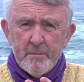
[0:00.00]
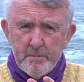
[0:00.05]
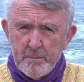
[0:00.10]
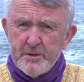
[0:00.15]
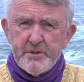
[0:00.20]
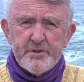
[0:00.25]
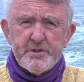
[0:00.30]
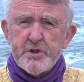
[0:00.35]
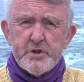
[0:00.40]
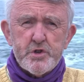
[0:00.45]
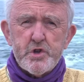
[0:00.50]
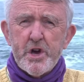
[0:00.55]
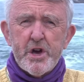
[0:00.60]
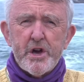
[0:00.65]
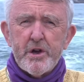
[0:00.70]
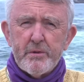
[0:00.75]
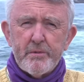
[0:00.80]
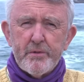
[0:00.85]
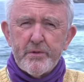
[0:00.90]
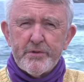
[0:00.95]
Mr.
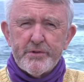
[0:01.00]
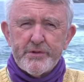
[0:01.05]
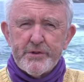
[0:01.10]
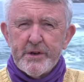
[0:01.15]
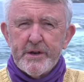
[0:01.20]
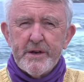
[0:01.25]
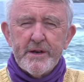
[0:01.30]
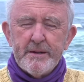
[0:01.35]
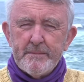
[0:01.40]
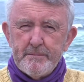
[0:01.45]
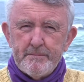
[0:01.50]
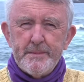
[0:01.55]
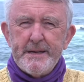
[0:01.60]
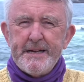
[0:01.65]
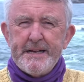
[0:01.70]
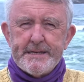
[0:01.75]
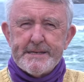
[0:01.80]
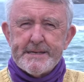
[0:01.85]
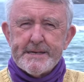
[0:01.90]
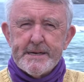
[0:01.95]
Jones,
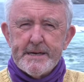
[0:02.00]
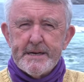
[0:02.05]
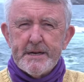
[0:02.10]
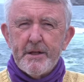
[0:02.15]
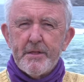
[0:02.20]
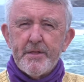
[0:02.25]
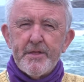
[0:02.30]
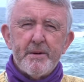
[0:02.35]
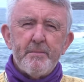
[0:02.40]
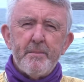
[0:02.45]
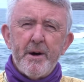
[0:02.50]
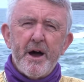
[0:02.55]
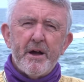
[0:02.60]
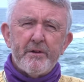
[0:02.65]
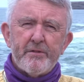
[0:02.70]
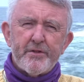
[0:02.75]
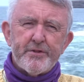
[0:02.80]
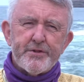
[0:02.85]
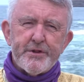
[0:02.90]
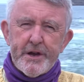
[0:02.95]
Meet the
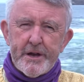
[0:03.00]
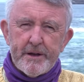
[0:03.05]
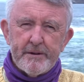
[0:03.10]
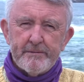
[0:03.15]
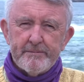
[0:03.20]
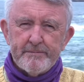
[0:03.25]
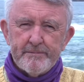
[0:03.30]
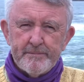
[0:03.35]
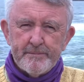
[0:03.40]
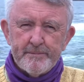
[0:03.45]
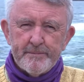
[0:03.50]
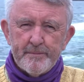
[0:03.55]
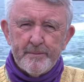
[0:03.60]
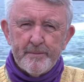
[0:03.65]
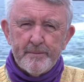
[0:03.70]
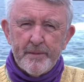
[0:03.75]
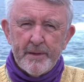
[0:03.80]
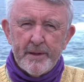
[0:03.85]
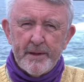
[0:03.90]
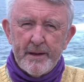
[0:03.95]
Master.
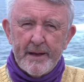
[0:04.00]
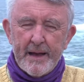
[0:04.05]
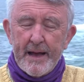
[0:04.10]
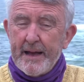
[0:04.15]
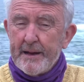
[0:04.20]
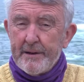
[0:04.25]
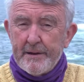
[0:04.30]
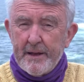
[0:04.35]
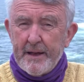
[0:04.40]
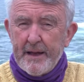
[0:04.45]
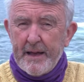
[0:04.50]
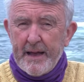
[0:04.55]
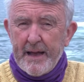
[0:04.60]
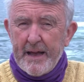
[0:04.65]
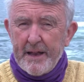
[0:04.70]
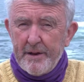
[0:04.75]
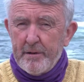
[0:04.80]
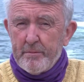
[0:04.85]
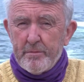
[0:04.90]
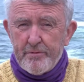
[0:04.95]
And,
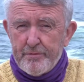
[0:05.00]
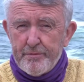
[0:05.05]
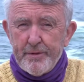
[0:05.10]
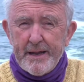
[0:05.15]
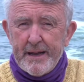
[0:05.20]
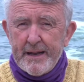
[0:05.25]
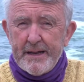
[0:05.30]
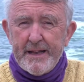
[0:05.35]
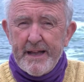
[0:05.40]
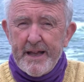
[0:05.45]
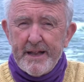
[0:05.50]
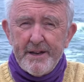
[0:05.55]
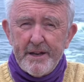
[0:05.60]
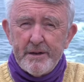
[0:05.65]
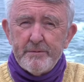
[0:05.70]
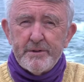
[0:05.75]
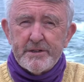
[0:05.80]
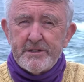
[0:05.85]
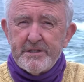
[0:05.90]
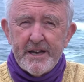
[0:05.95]
and it was really an
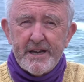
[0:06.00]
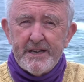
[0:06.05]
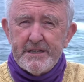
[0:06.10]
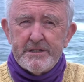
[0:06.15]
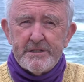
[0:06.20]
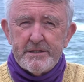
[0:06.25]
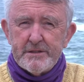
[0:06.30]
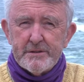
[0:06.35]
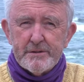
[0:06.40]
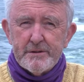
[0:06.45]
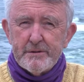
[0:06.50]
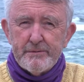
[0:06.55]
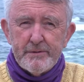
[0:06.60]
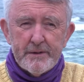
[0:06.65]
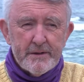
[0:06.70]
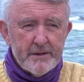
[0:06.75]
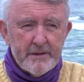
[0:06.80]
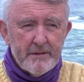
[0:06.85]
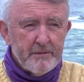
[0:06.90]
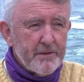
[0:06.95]
invitation of
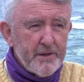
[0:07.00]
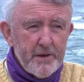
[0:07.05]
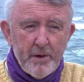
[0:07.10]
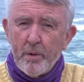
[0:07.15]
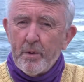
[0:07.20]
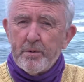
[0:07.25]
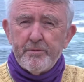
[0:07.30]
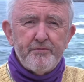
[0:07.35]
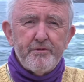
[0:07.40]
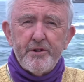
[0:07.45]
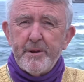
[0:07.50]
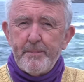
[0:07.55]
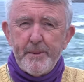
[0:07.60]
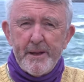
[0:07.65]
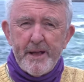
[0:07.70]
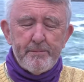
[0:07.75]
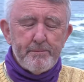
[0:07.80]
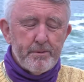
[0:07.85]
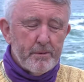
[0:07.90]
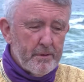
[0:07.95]
the ordinary
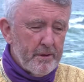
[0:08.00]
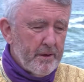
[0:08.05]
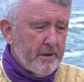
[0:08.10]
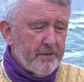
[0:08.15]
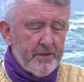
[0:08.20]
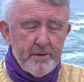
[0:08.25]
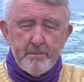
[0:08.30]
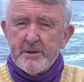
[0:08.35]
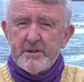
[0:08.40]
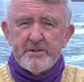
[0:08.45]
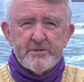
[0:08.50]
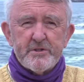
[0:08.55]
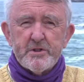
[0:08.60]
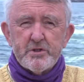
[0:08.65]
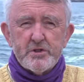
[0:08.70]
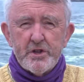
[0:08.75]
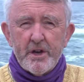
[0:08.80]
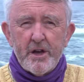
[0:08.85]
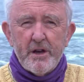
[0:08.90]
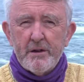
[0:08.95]
people, the
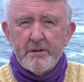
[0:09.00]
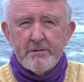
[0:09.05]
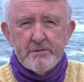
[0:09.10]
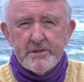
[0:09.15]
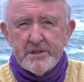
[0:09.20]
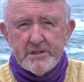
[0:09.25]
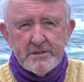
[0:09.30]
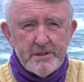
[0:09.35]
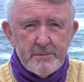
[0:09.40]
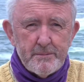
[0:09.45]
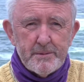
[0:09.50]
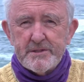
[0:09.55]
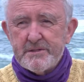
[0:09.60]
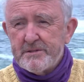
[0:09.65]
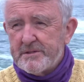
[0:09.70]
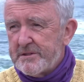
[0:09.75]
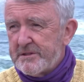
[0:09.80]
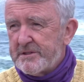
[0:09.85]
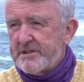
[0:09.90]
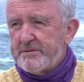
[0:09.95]
Mr. Jones and the
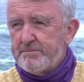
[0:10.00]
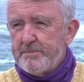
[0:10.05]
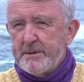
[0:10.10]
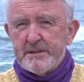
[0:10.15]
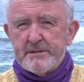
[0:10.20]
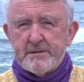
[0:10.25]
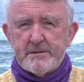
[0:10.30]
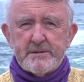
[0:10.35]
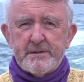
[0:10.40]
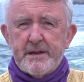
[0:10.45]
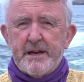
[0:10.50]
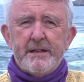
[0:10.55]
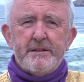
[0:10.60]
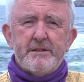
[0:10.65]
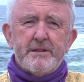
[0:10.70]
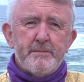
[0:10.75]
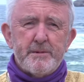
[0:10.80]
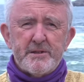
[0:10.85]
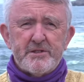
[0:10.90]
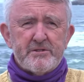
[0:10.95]
Mr. Smiths
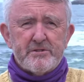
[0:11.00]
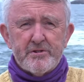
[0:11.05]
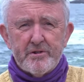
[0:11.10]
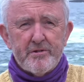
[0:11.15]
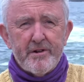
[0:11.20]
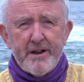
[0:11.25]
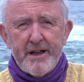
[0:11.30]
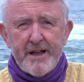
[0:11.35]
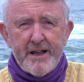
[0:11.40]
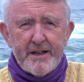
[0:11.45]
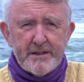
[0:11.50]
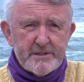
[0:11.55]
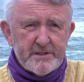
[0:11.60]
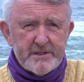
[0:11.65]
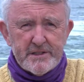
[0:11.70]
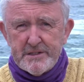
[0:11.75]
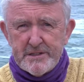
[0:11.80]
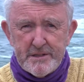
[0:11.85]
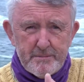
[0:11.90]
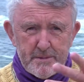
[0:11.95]
and the Mr. Greys
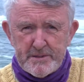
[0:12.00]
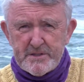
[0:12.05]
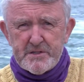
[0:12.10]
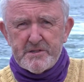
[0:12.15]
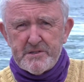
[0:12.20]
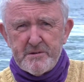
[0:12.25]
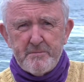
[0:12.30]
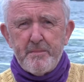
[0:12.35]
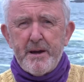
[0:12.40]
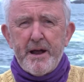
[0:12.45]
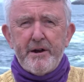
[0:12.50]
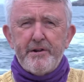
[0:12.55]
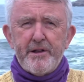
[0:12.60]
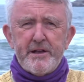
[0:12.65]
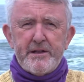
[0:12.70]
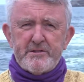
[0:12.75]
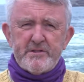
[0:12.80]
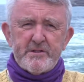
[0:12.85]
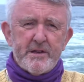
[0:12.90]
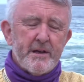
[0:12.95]
and the Mr.
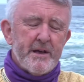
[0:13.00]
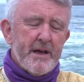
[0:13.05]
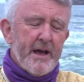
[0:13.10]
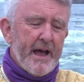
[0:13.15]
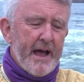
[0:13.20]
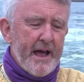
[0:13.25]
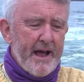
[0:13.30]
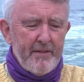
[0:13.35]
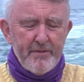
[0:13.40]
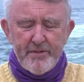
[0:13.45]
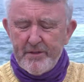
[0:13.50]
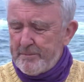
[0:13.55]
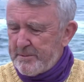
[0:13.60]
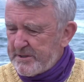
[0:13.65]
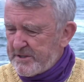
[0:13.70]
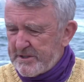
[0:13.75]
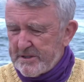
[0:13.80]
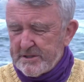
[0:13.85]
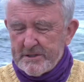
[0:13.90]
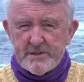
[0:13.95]
Murrays and the
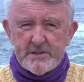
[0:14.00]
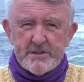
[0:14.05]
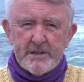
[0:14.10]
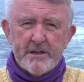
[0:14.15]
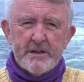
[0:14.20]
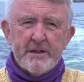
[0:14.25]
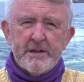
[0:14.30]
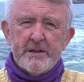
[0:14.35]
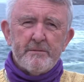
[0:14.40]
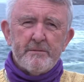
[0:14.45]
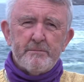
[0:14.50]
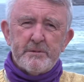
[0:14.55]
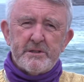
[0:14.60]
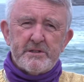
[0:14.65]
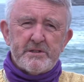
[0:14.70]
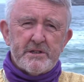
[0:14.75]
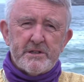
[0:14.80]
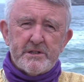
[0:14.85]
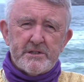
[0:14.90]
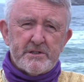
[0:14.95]
Mrs.
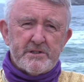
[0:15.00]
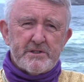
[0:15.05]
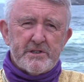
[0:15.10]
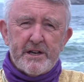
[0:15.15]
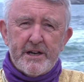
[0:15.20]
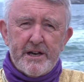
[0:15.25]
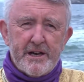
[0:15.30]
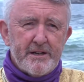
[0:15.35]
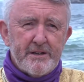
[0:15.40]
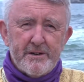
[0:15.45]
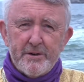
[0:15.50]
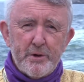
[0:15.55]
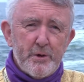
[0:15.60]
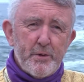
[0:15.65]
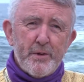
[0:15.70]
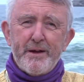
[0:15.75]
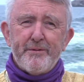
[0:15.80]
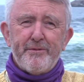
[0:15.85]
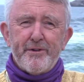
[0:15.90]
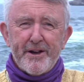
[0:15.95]
Mrs. Uh,
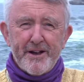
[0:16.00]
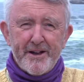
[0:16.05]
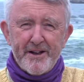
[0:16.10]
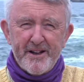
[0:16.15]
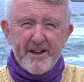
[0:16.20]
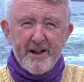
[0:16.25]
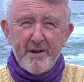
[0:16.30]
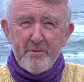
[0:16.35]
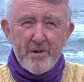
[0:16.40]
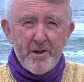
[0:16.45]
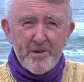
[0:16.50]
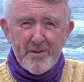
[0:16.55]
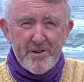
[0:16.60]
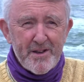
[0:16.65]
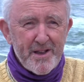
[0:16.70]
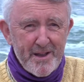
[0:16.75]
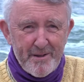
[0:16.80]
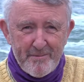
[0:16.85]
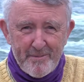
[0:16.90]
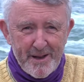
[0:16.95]
whoever, I won't
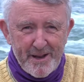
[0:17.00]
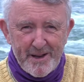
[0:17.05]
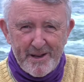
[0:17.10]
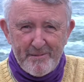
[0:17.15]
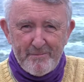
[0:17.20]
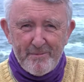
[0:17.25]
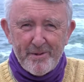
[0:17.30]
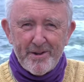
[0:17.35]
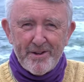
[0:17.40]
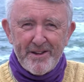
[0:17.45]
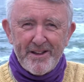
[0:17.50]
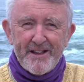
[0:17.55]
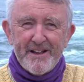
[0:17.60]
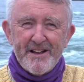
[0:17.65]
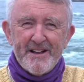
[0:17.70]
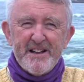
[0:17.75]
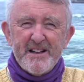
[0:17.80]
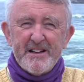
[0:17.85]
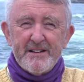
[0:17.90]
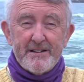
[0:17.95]
name anybody
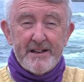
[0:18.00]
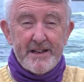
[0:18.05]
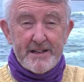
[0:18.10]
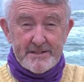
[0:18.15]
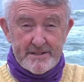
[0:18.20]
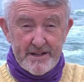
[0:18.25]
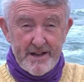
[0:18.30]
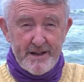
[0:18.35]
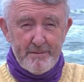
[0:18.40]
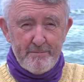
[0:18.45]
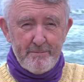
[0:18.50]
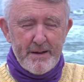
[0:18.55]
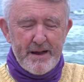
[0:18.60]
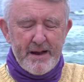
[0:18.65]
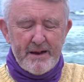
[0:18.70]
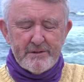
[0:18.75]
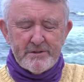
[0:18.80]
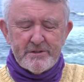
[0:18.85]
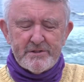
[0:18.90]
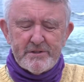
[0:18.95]
lest I
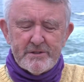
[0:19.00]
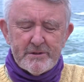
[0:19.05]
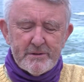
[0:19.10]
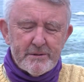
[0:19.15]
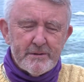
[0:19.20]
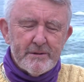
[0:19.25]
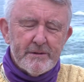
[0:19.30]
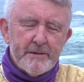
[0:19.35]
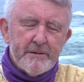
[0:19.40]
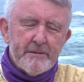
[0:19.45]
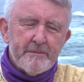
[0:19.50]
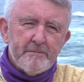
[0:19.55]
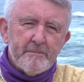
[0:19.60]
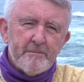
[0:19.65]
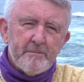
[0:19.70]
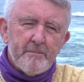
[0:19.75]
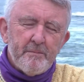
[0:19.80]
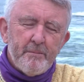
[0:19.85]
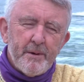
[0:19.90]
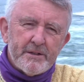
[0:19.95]
embarrass you,
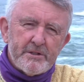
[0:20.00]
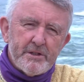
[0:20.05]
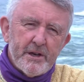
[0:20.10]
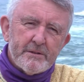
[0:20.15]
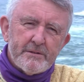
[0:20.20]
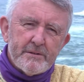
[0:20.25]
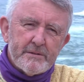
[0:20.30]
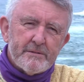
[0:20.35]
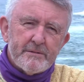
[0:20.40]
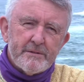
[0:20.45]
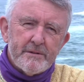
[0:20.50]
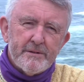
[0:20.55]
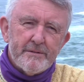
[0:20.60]
but just